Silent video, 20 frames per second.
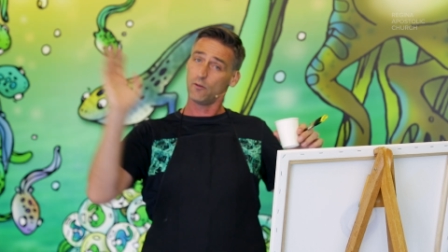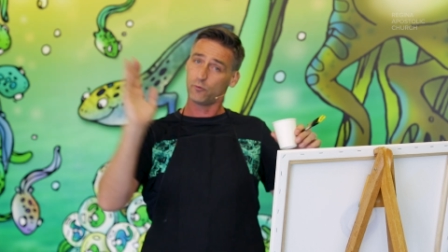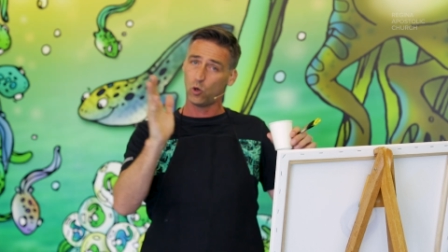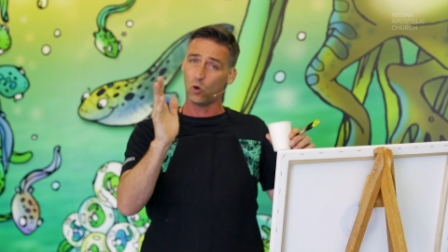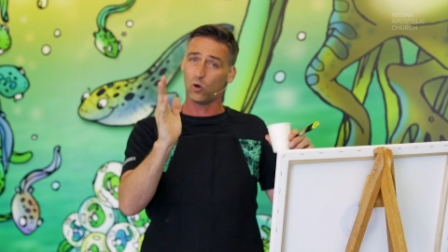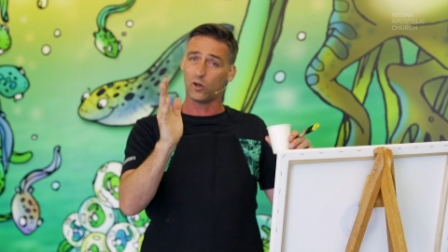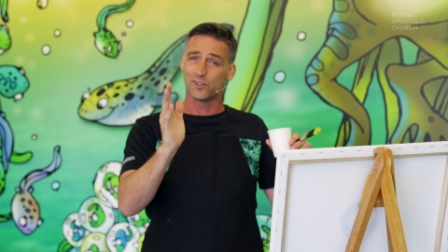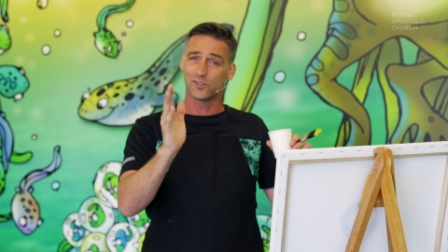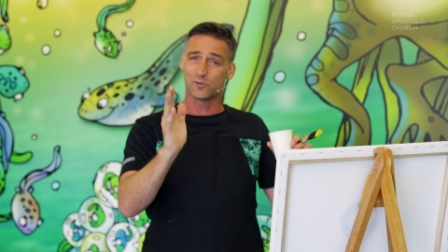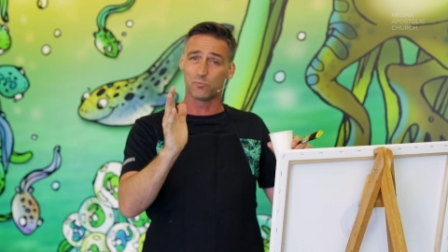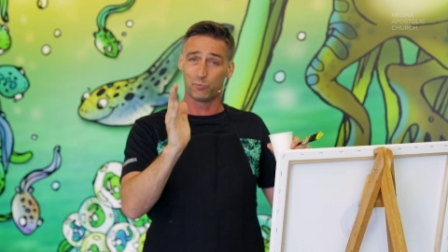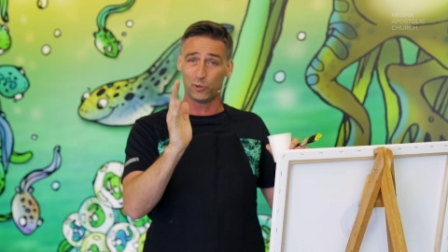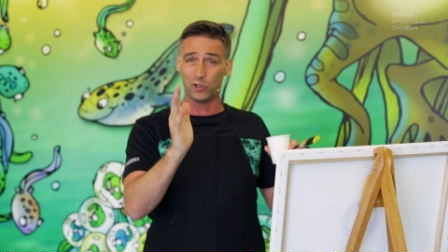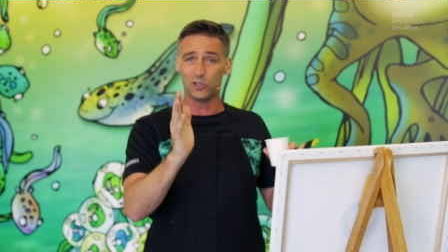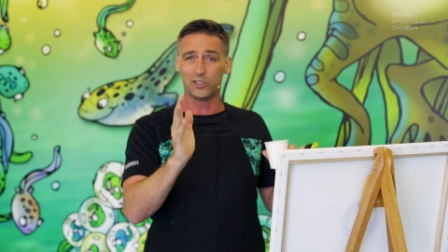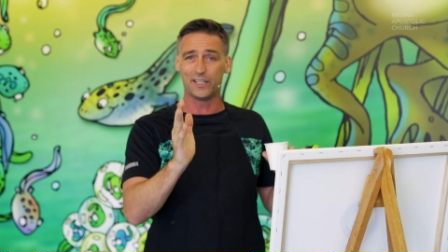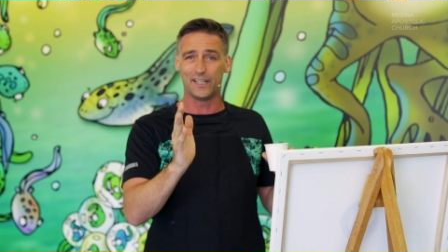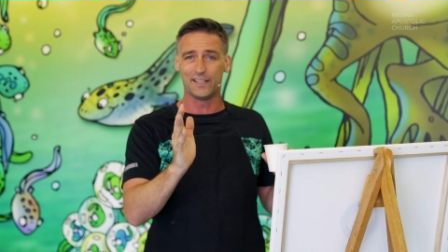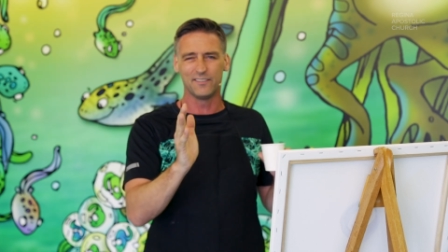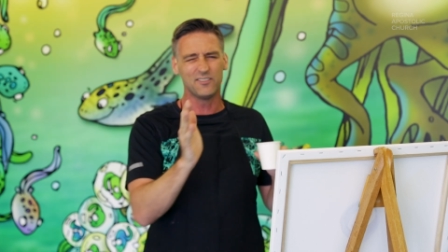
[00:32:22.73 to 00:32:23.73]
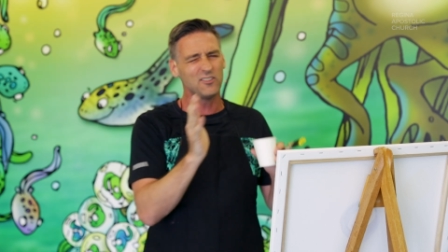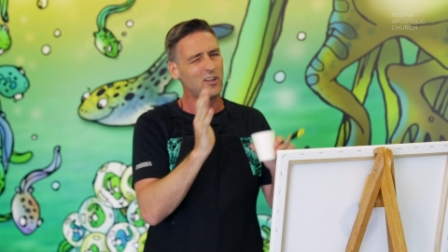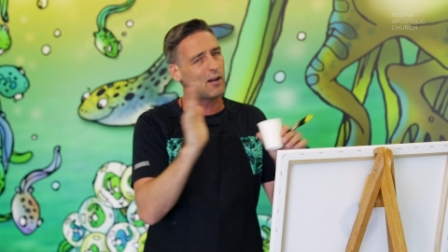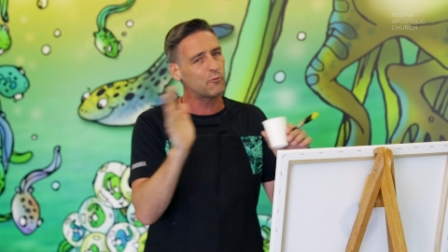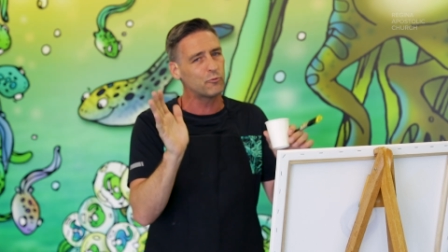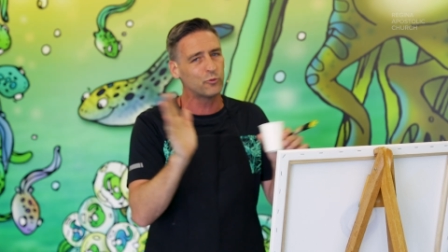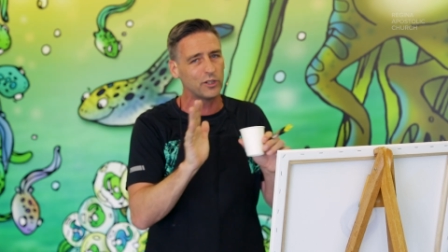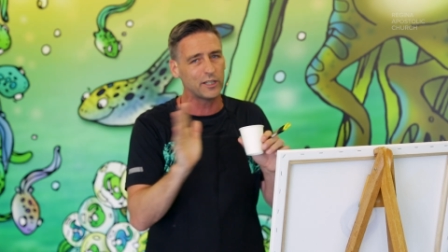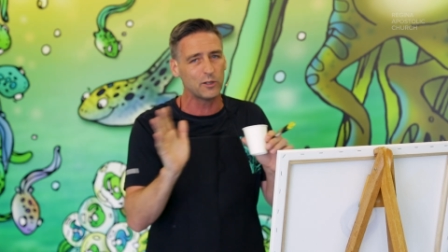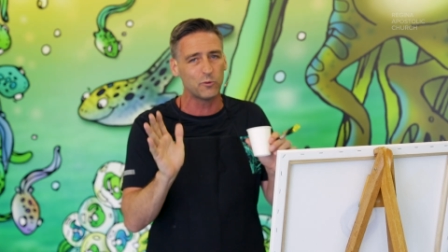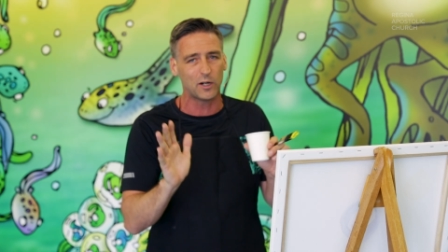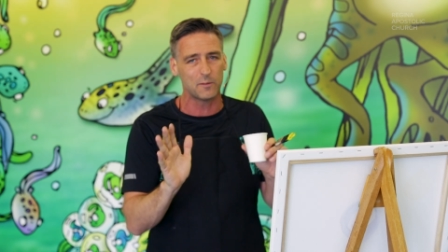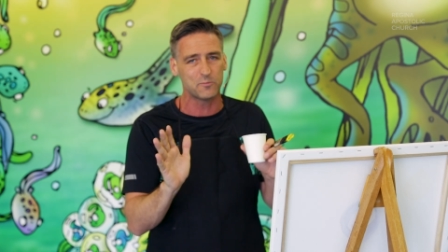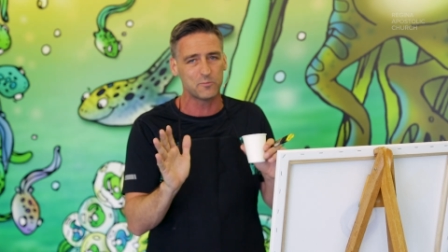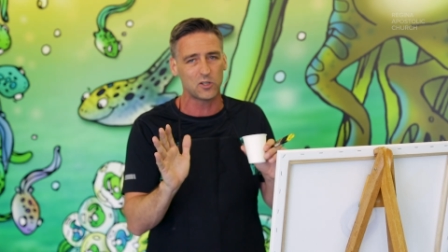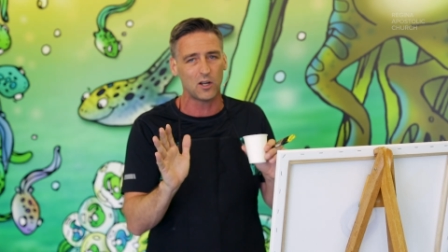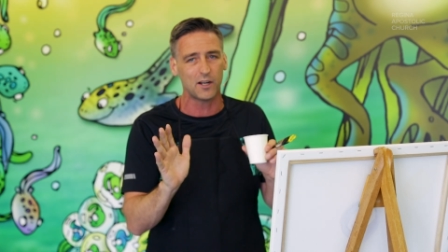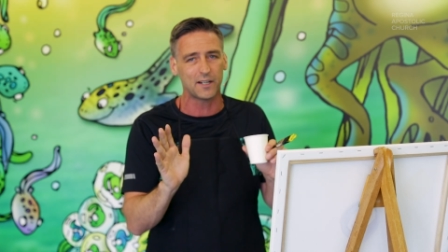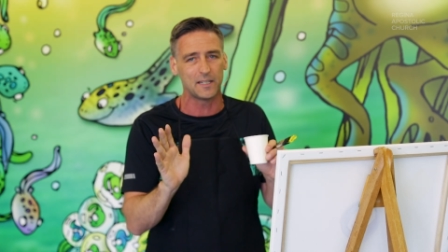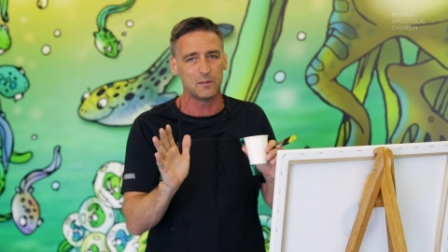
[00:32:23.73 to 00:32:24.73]
Of course, brilliant. Not really what I'm
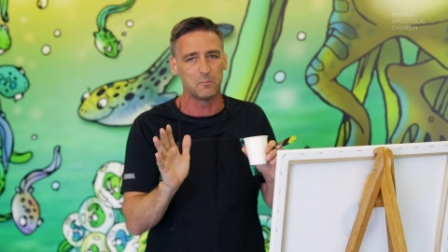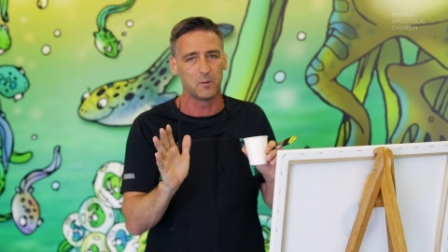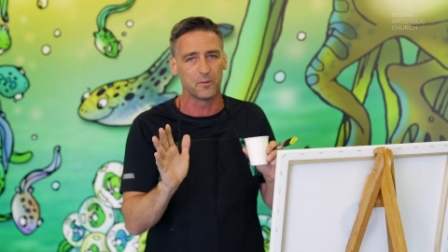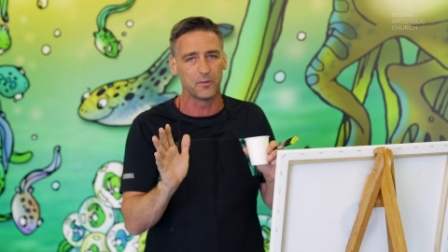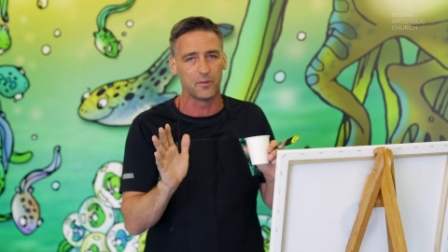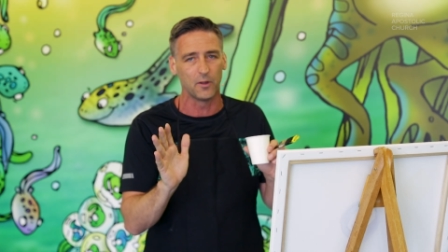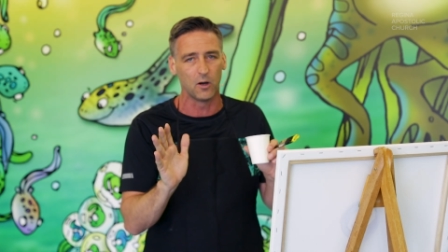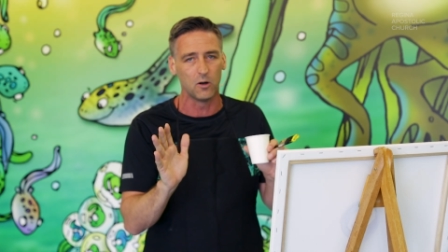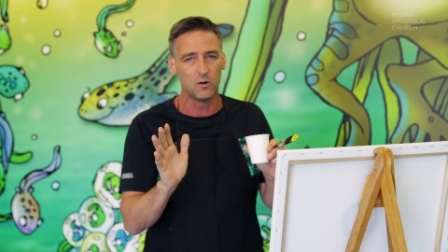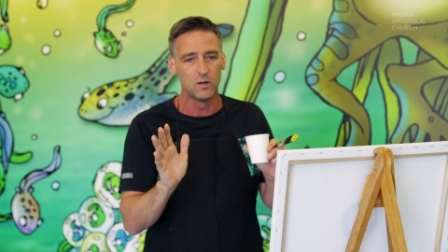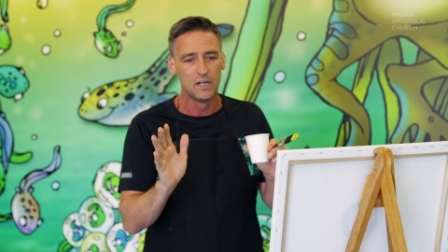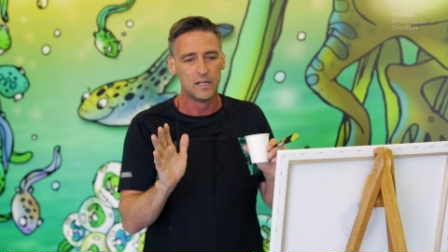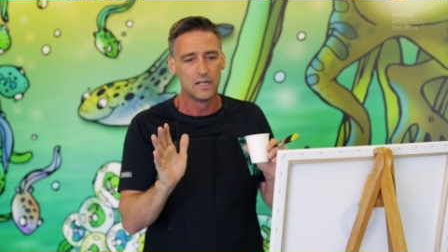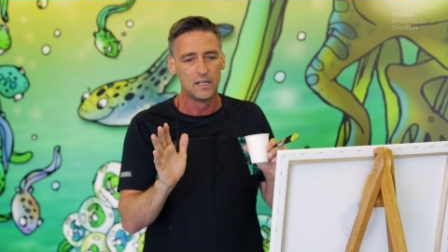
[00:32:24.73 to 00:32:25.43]
talking about though.